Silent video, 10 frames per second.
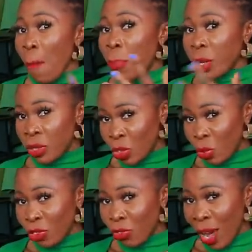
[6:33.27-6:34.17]
but this
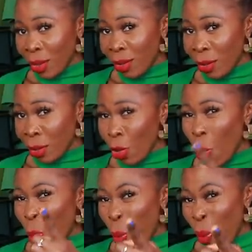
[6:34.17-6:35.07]
one right
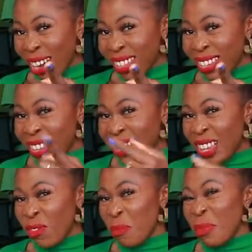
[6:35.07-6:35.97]
here quality is
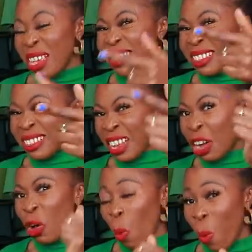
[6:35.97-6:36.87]
giving me
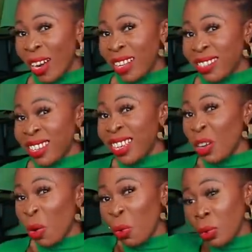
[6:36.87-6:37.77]
designer quality
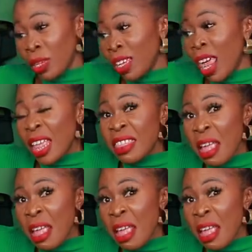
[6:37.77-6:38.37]
including